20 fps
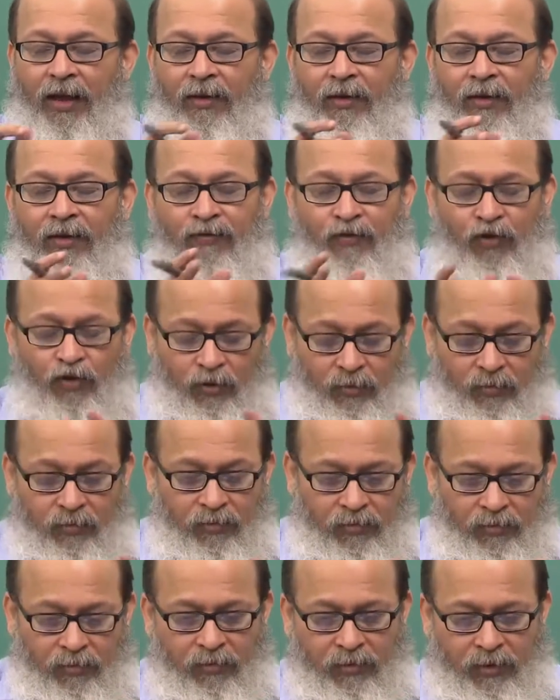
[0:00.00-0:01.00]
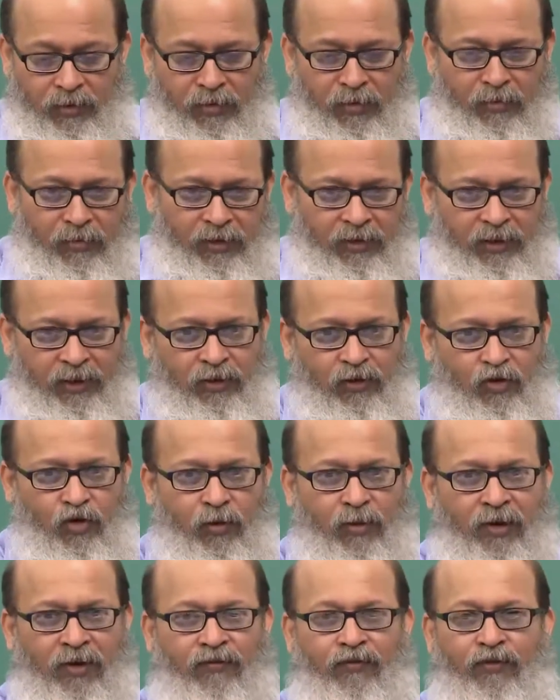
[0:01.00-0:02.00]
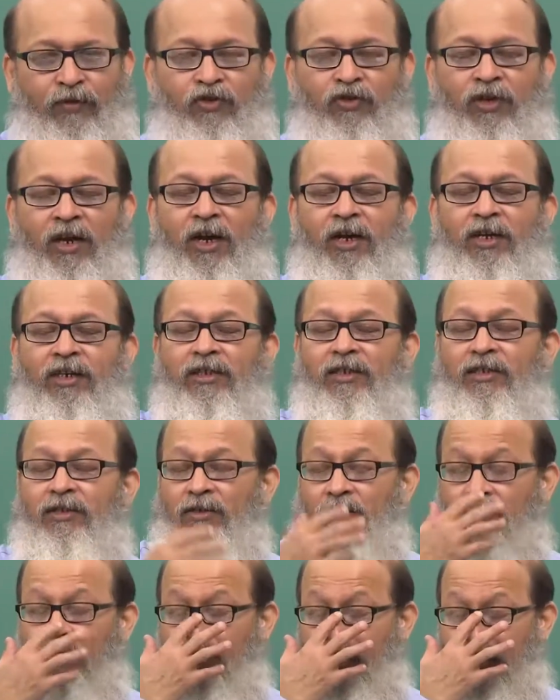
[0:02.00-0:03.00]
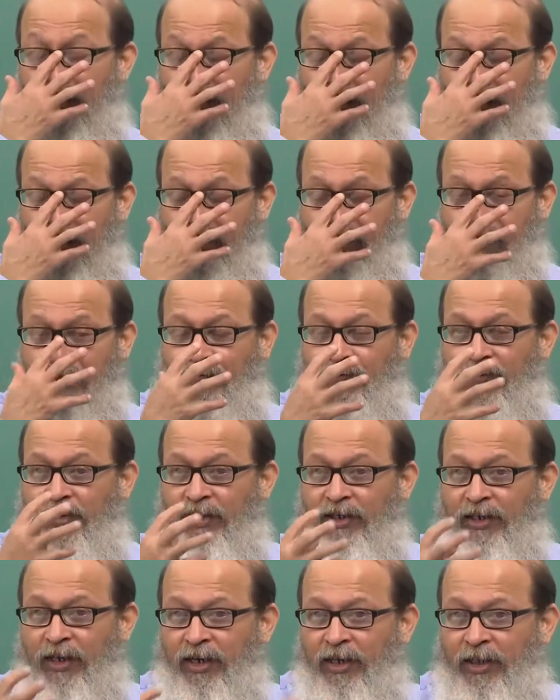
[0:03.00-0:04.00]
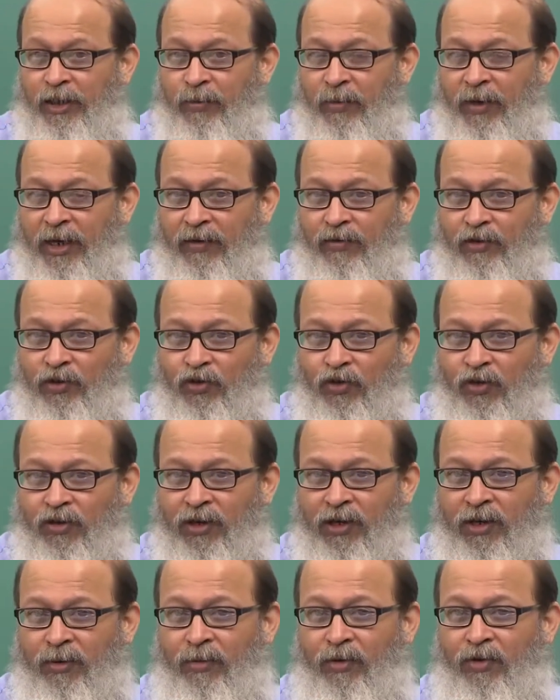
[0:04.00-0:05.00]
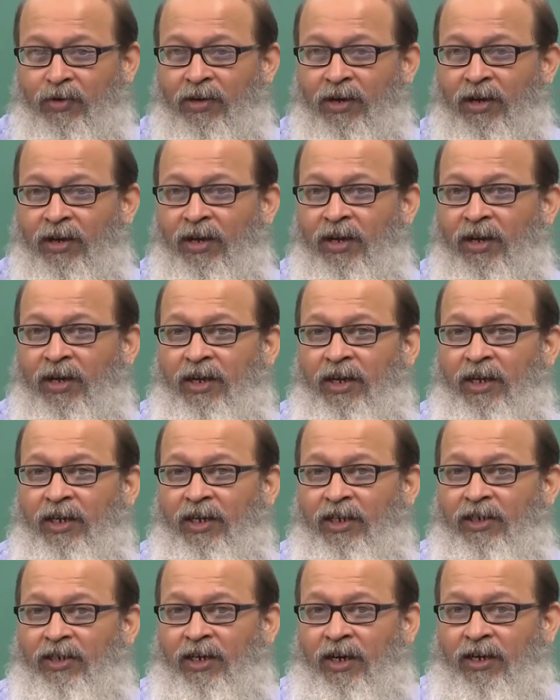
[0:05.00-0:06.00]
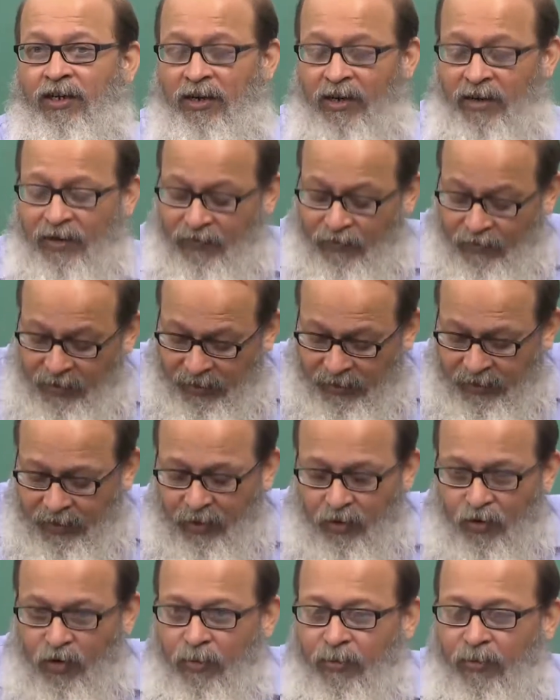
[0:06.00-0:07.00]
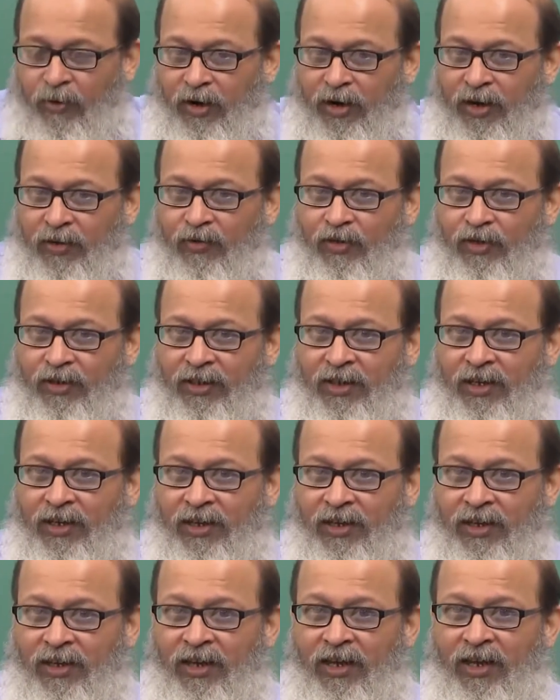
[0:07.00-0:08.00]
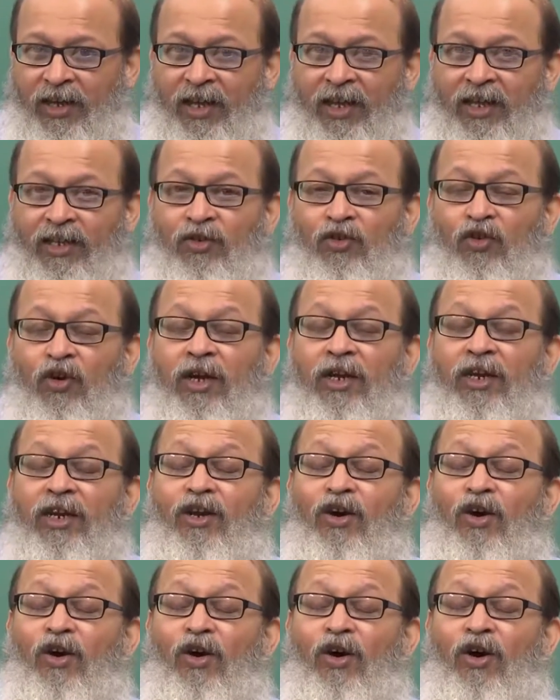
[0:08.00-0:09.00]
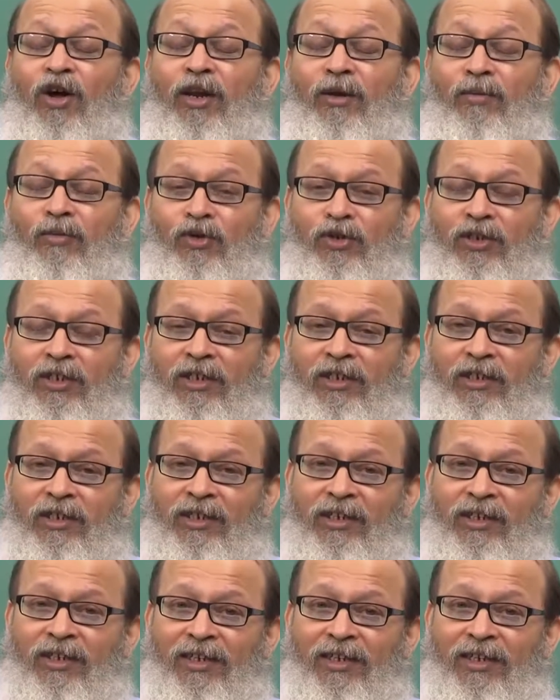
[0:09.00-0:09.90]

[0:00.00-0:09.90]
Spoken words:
If you remember, just go back few slides, you look at it, there was a facial display I was talking about. In a startle reflex, the whole body was there. So, in all emotions,